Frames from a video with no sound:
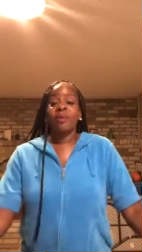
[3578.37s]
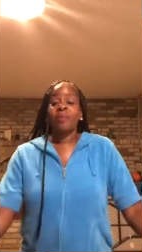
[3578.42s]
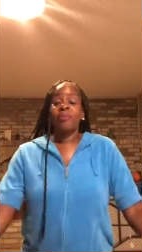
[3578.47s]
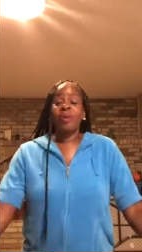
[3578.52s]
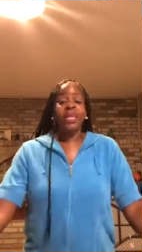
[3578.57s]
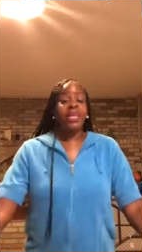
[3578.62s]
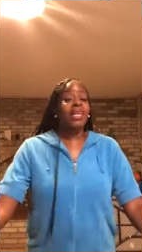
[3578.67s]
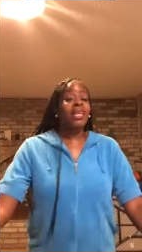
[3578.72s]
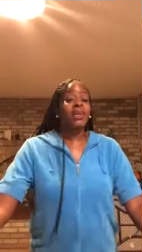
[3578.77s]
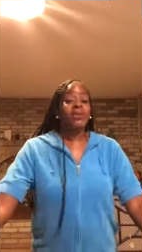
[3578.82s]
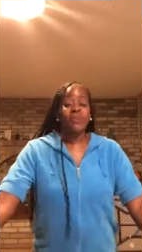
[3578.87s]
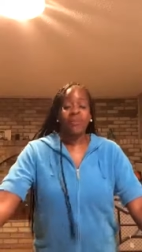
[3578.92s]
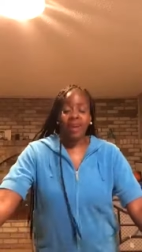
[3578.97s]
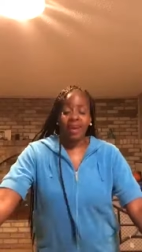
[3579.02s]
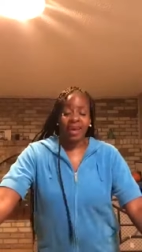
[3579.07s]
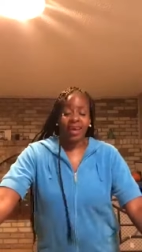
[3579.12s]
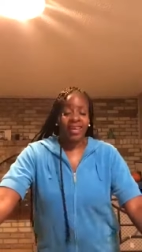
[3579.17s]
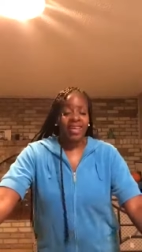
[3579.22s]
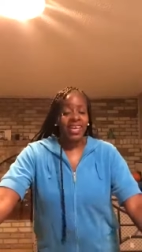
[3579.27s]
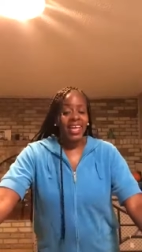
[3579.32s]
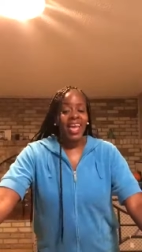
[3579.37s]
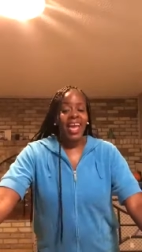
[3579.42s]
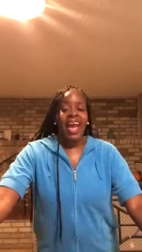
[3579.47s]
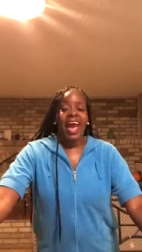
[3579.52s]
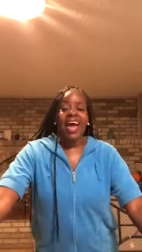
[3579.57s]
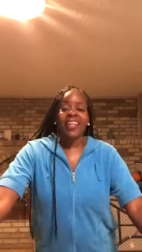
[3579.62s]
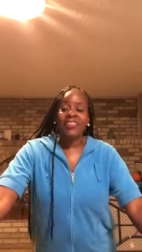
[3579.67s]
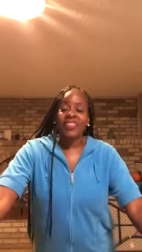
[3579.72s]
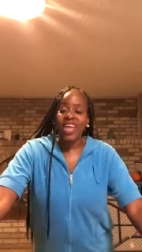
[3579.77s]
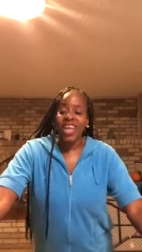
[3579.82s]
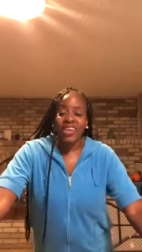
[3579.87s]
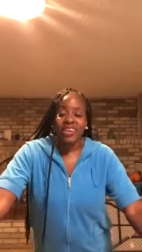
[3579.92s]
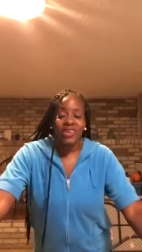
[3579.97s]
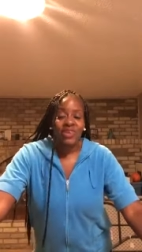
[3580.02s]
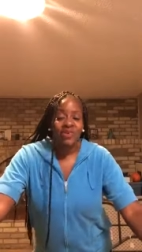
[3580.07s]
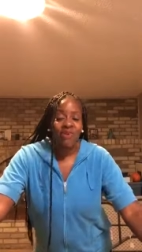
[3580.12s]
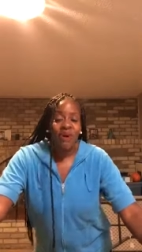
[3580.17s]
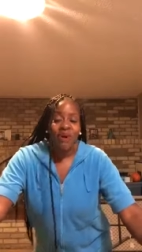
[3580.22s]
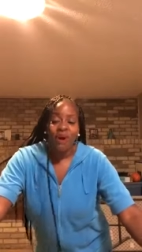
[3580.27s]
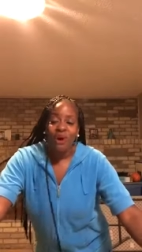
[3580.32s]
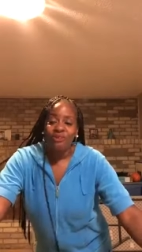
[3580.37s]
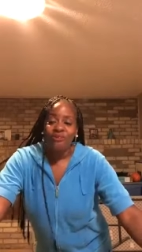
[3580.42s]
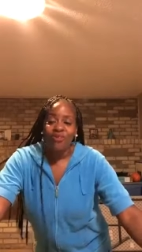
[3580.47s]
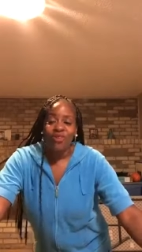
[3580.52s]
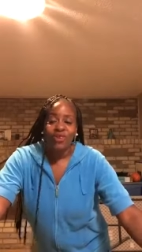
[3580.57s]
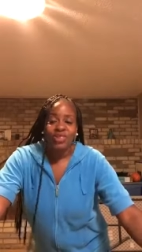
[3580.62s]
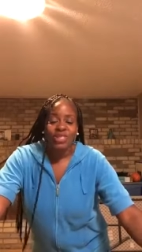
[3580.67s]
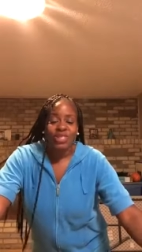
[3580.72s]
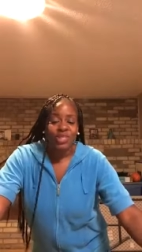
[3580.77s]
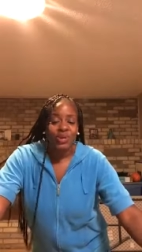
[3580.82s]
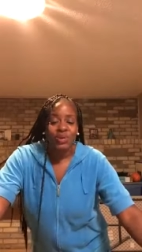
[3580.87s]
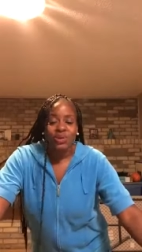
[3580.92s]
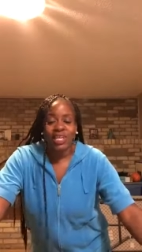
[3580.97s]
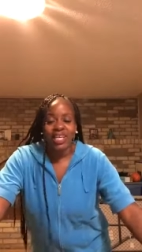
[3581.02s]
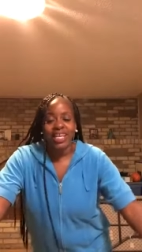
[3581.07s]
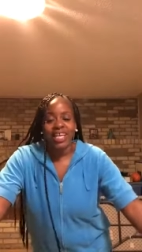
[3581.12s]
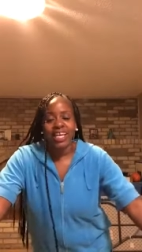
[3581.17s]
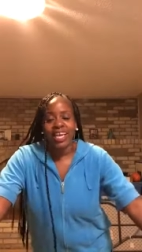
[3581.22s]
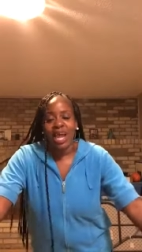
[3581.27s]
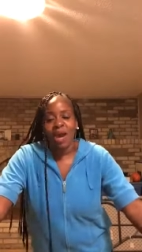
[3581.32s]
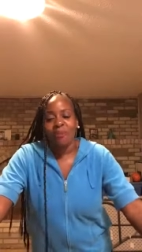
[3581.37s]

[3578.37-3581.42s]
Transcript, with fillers: But anyway, I thank you all for tuning in.